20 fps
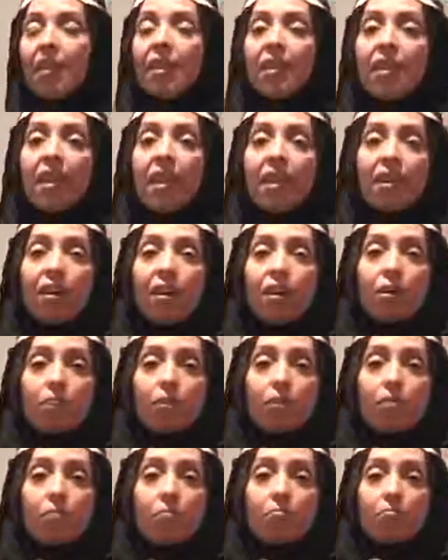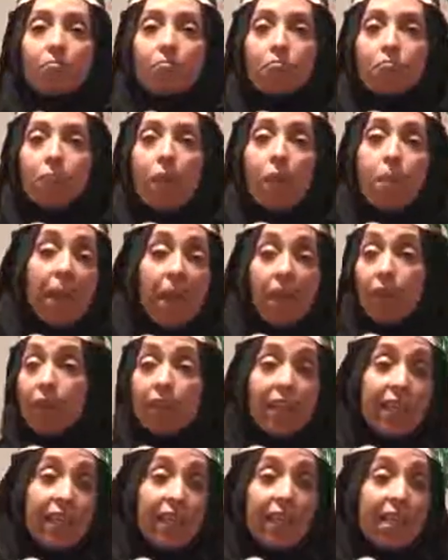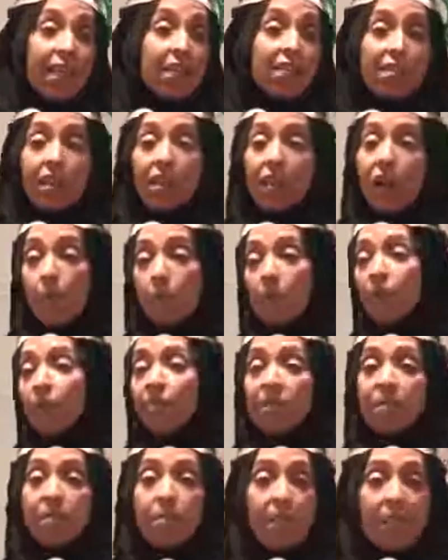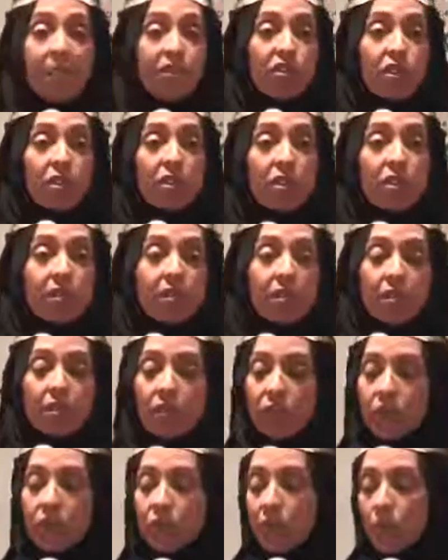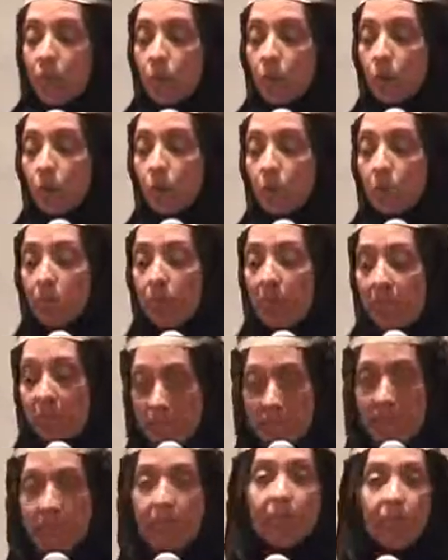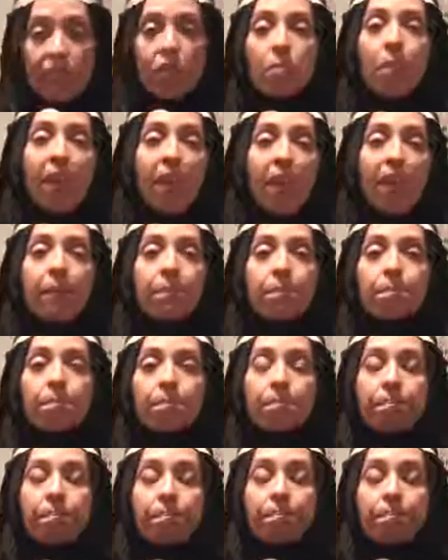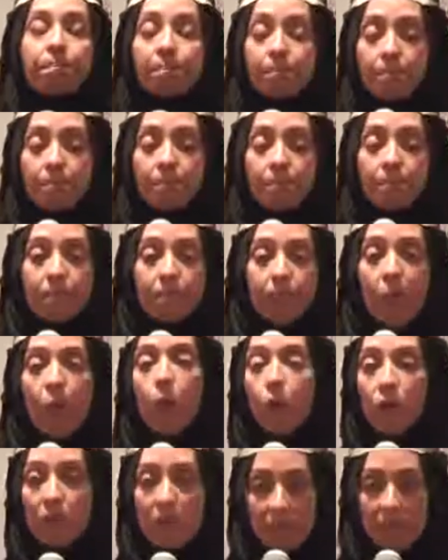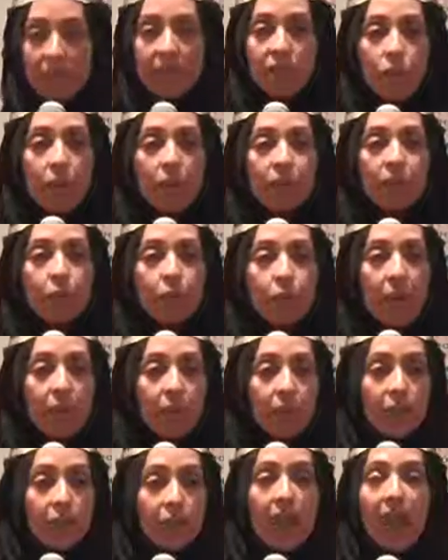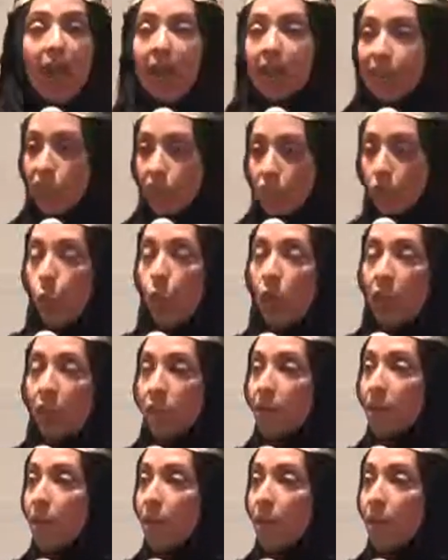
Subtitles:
Now, apparently he doesn't come and visit patients. So he said to me, this is off the record, I just wanted to